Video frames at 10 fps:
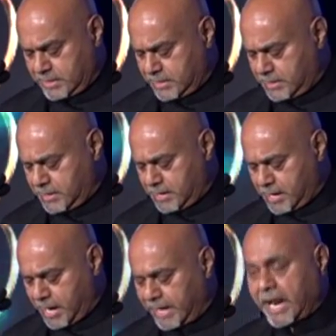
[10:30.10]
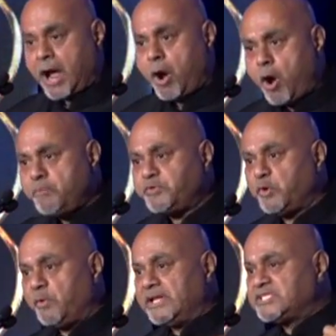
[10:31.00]
and I hope you will
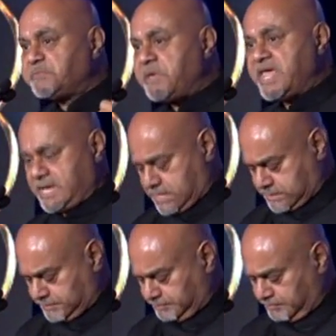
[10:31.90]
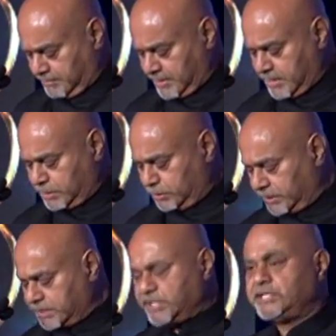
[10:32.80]
speak to this issue
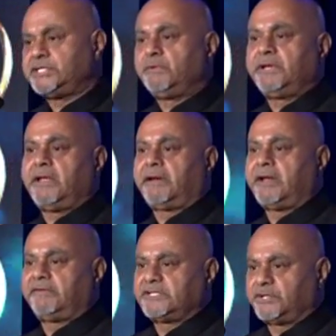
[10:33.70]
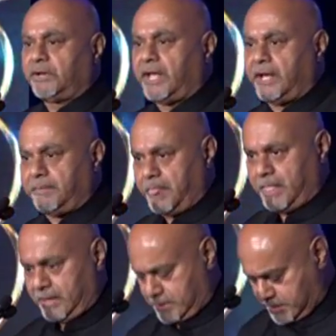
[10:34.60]
in your address today.
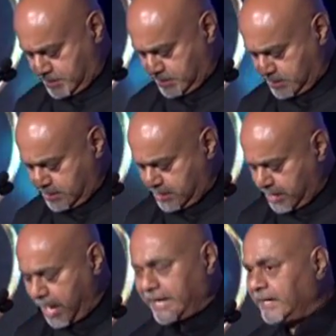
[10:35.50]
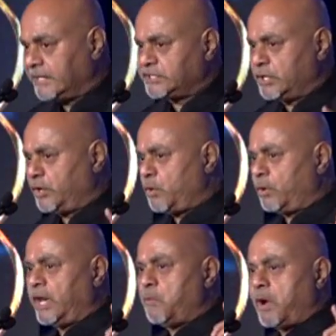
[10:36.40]
I can assure you only one
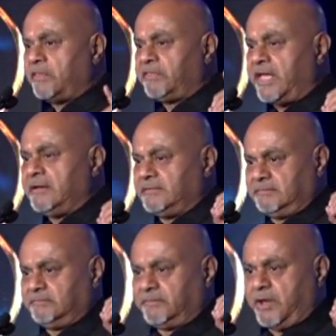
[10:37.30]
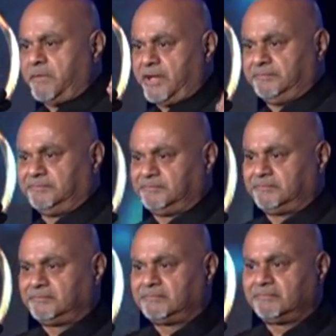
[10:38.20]
thing, Premier.
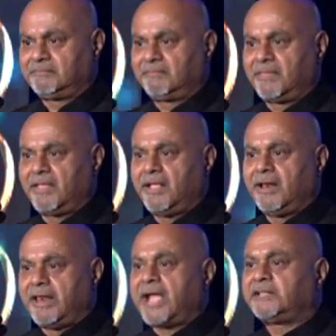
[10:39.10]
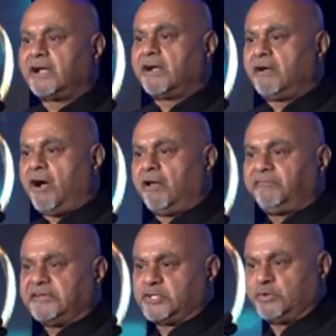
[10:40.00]
Like the Golf
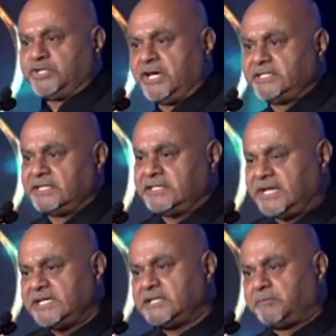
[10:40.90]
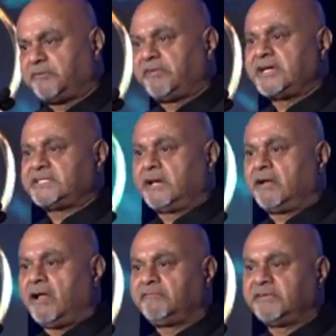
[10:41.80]
Association says, the Professional Golf
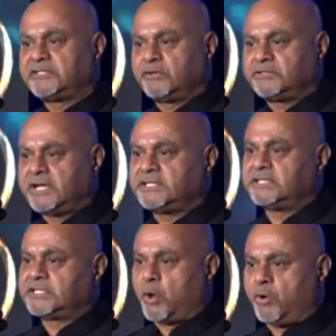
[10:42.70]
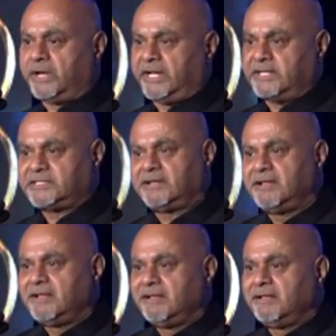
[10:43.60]
Association slogan is,
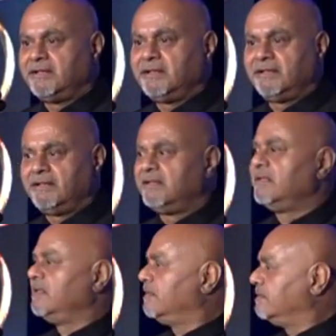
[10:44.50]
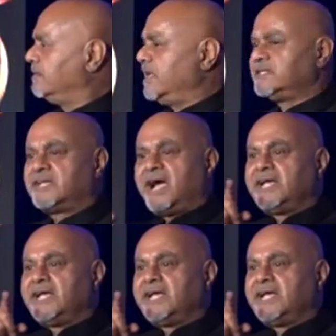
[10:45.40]
these guys are good.